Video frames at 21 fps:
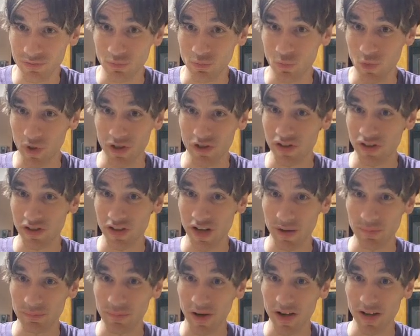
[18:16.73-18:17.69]
we're just
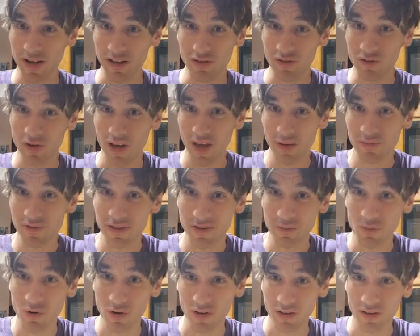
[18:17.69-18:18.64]
not buying new games
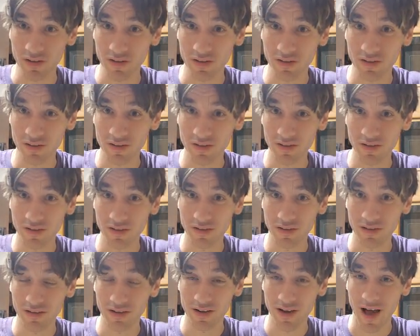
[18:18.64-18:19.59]
anymore.
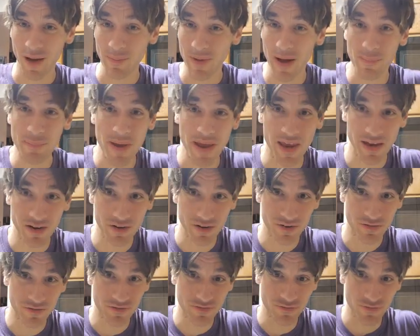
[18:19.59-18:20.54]
I'm not paying
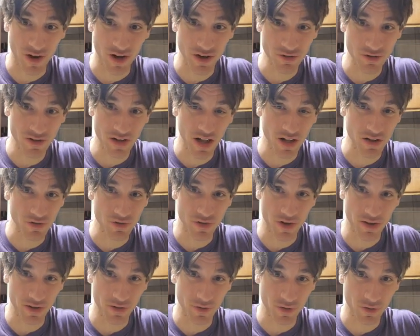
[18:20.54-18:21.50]
$100 for
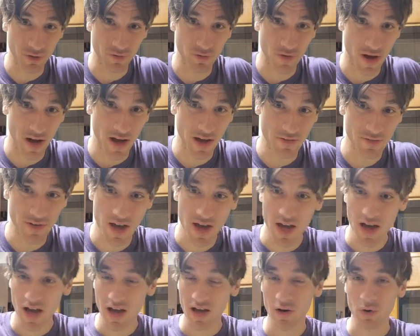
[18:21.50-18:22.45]
Grand Theft Auto 5
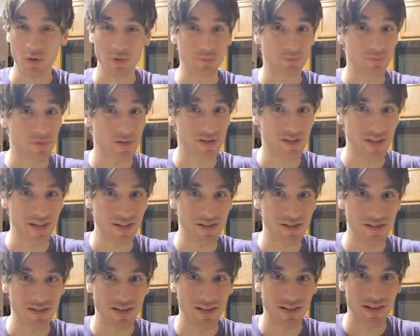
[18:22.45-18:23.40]
or
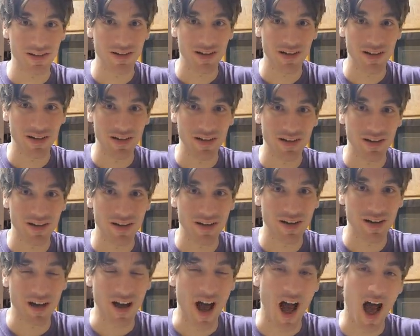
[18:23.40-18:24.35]
6.
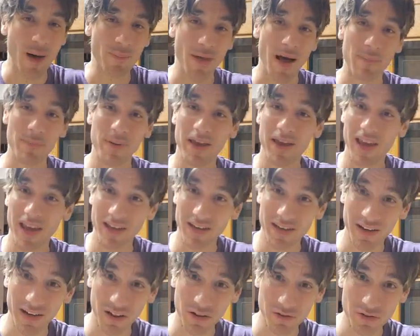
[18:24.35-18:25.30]
I'm not paying
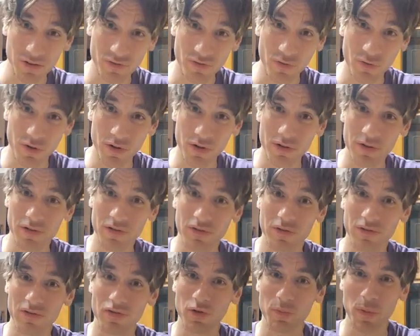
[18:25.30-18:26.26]
$80 for
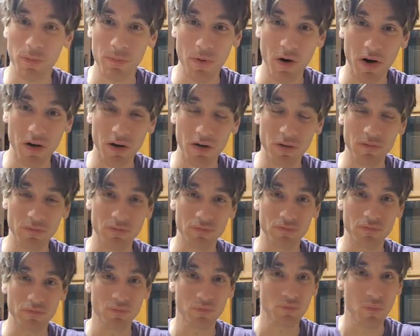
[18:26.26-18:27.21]
Super
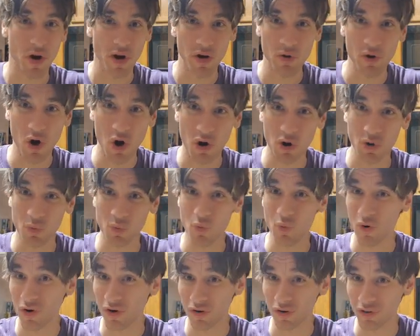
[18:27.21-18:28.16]
Mario Kart
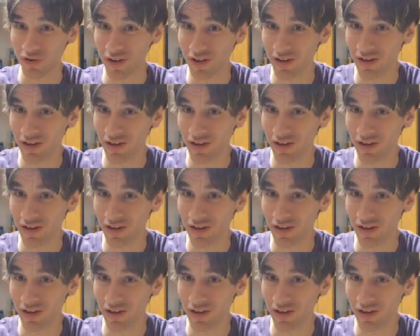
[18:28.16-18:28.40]
World.